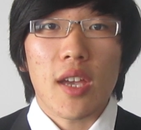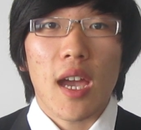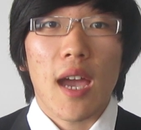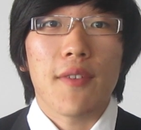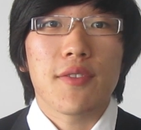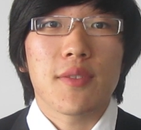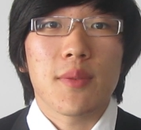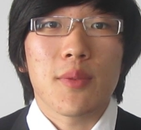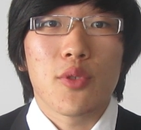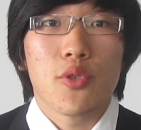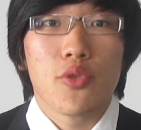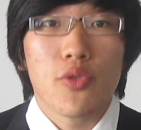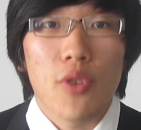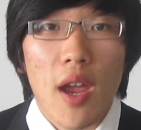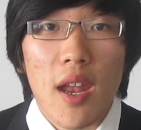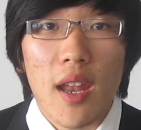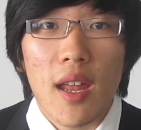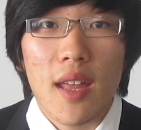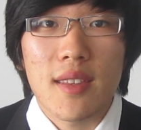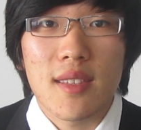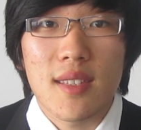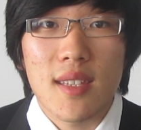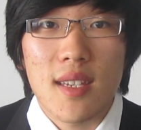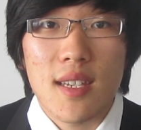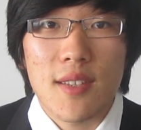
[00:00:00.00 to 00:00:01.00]
I have some great
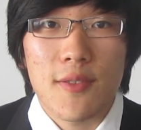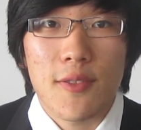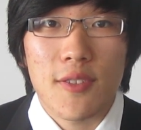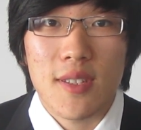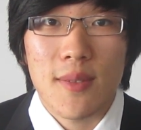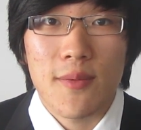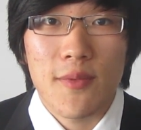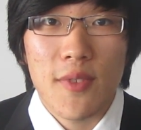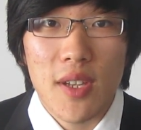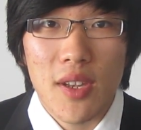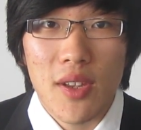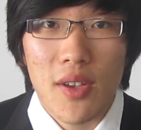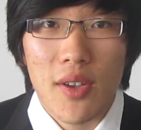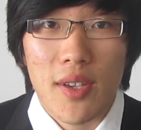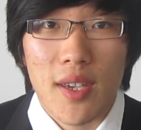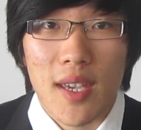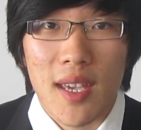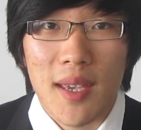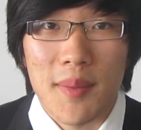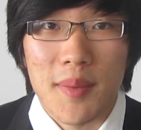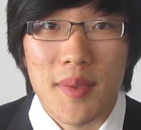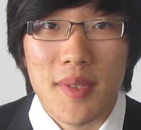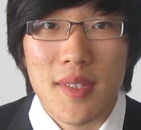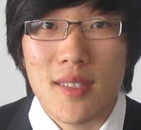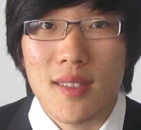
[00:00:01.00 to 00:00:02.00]
ideas for some video
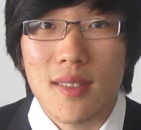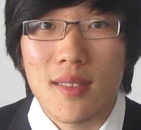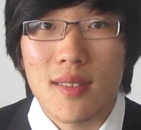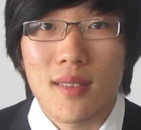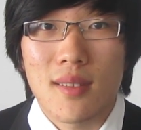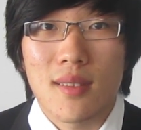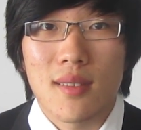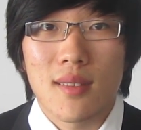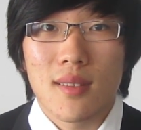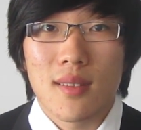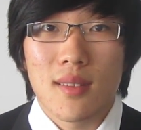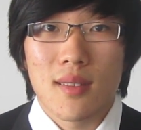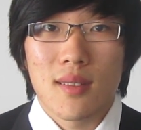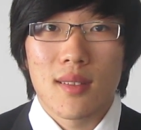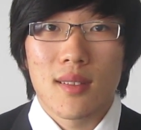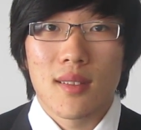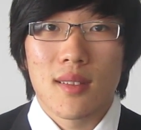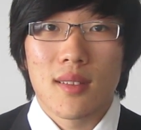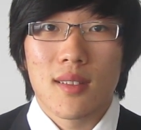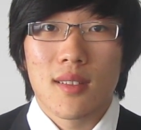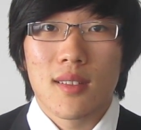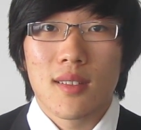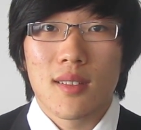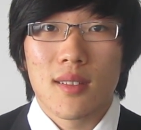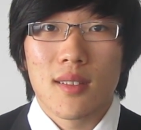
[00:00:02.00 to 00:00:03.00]
games.
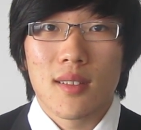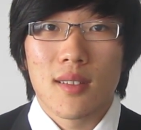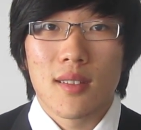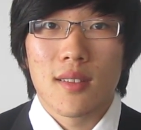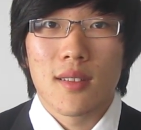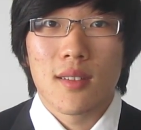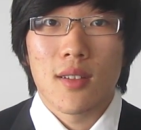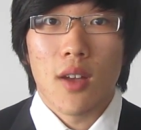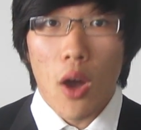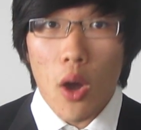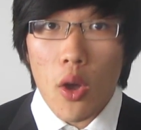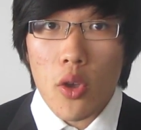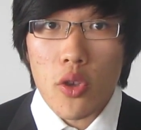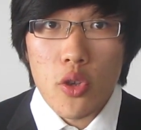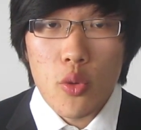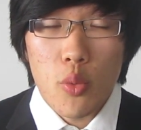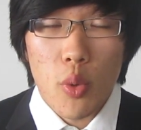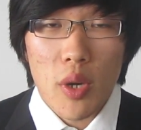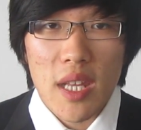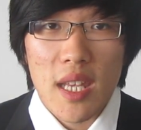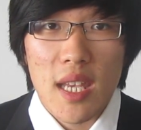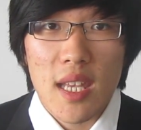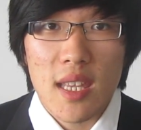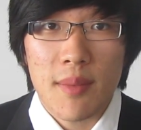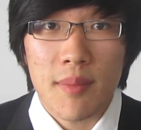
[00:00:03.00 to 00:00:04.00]
Oh, you
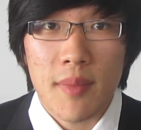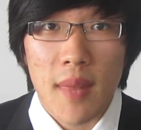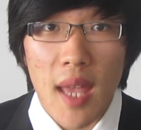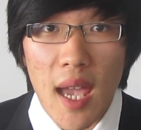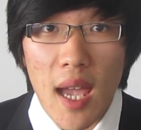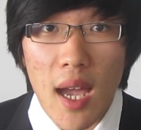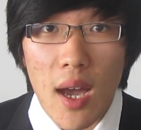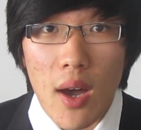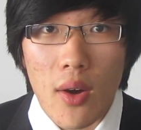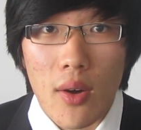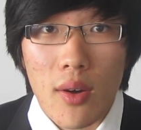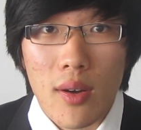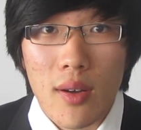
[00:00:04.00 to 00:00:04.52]
want to hear them now?